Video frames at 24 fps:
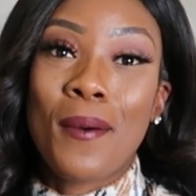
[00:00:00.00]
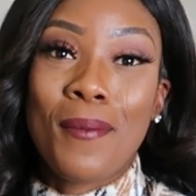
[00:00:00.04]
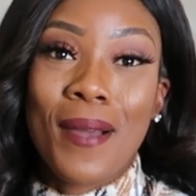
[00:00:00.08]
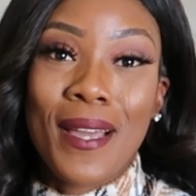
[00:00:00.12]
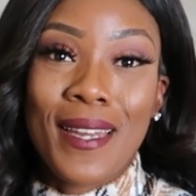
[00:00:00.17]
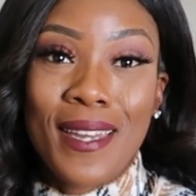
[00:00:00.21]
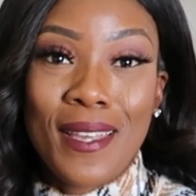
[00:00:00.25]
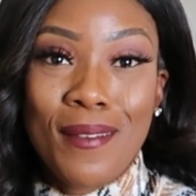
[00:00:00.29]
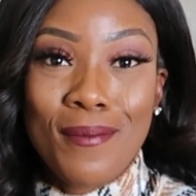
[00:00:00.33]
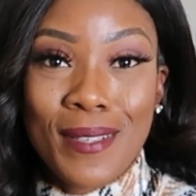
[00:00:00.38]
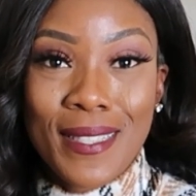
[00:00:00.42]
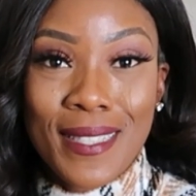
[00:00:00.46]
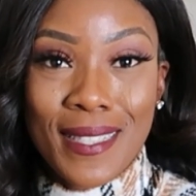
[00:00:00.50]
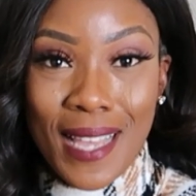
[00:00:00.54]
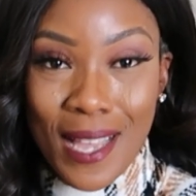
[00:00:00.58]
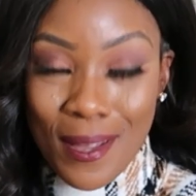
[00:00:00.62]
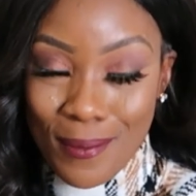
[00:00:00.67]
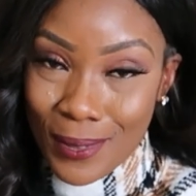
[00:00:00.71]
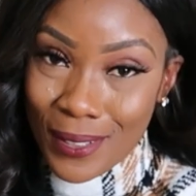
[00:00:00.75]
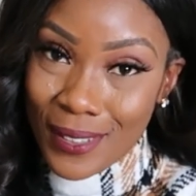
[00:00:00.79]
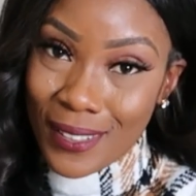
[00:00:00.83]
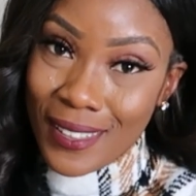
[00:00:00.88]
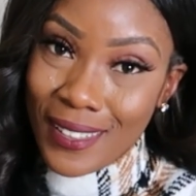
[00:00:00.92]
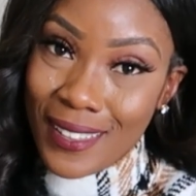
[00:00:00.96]
My name is
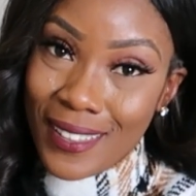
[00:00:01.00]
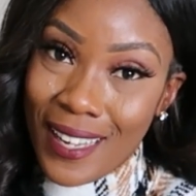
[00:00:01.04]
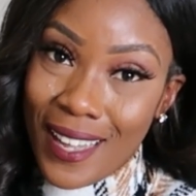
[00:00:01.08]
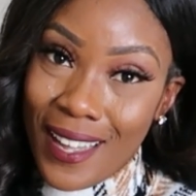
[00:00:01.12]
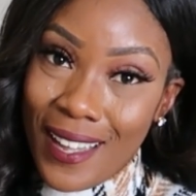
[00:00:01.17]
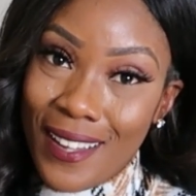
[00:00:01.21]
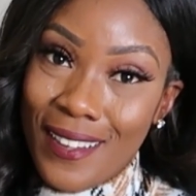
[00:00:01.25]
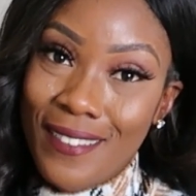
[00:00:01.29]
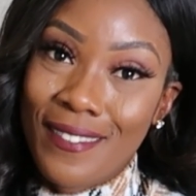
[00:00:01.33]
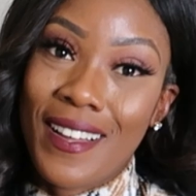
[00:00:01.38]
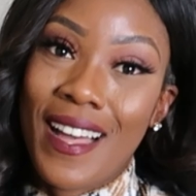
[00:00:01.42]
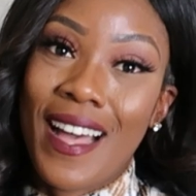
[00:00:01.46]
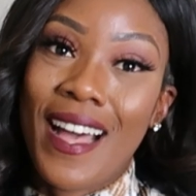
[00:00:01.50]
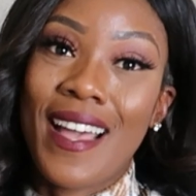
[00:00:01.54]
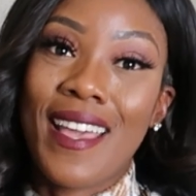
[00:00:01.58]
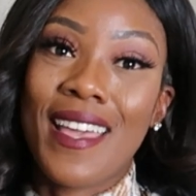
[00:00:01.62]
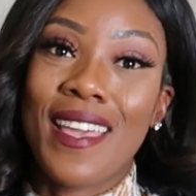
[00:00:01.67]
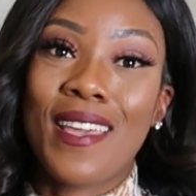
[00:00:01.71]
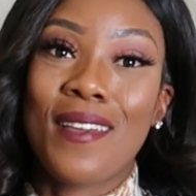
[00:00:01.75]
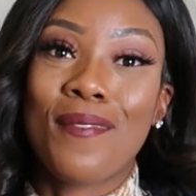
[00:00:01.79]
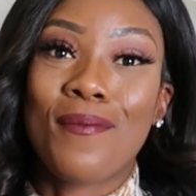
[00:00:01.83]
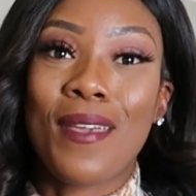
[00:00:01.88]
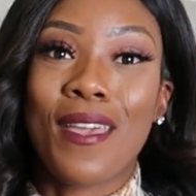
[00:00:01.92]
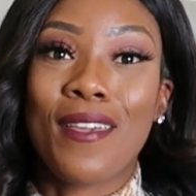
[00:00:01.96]
Emmalyn Love. I
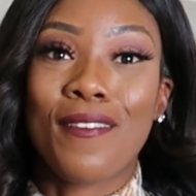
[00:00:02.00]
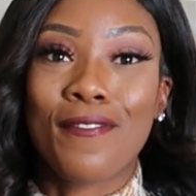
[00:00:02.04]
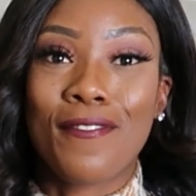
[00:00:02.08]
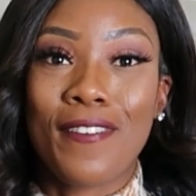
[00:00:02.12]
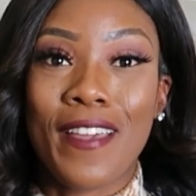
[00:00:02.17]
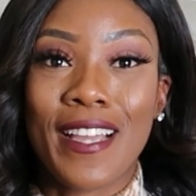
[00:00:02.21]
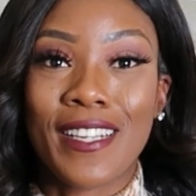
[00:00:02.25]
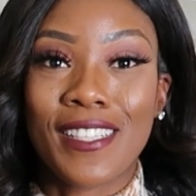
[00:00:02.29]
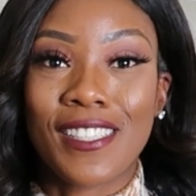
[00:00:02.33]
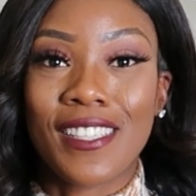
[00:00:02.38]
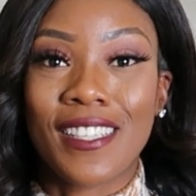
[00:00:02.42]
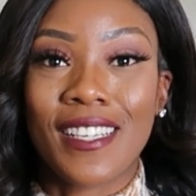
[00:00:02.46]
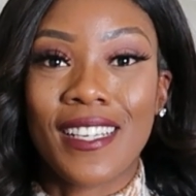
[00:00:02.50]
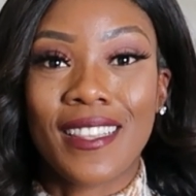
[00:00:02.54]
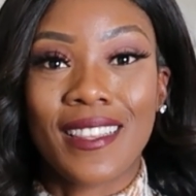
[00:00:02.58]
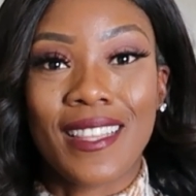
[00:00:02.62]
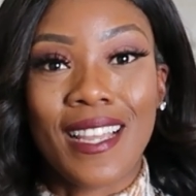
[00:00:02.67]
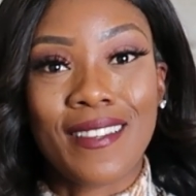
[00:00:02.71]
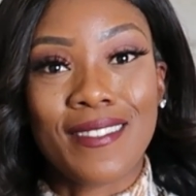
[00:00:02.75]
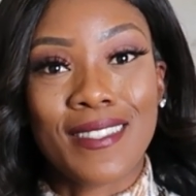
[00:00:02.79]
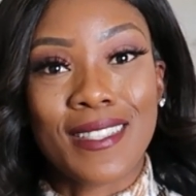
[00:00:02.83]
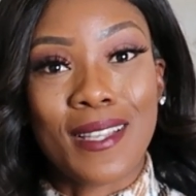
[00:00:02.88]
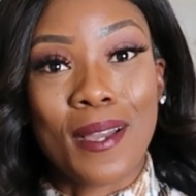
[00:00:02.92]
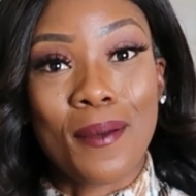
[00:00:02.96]
am a fashion and
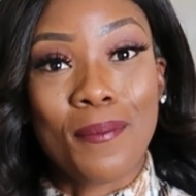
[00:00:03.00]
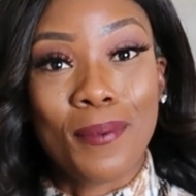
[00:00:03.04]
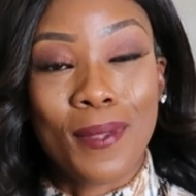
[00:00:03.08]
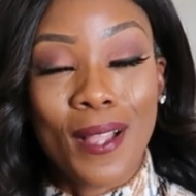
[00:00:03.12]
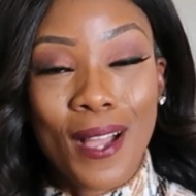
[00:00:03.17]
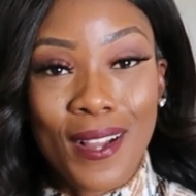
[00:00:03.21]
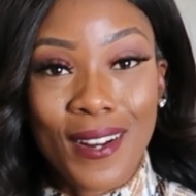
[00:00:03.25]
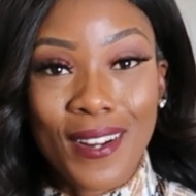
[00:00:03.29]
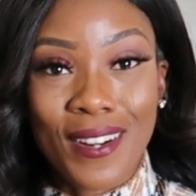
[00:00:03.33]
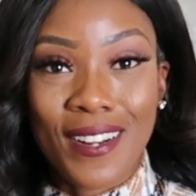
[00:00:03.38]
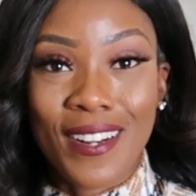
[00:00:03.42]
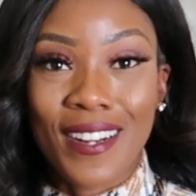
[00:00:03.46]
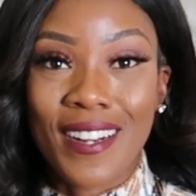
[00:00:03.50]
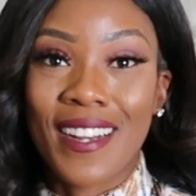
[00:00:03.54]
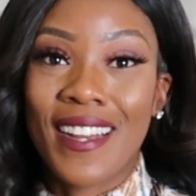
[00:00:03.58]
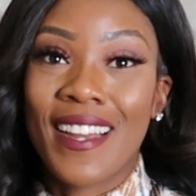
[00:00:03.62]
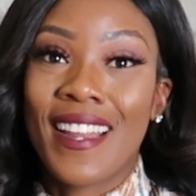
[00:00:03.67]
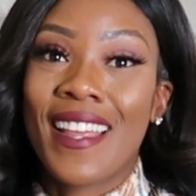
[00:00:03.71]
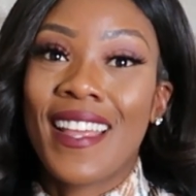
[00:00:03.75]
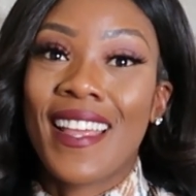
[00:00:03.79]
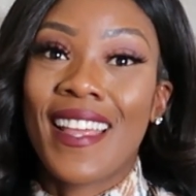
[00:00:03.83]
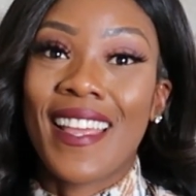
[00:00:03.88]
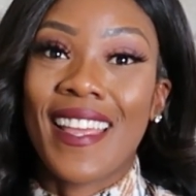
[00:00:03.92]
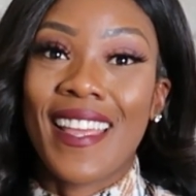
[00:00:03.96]
lifestyle blogger,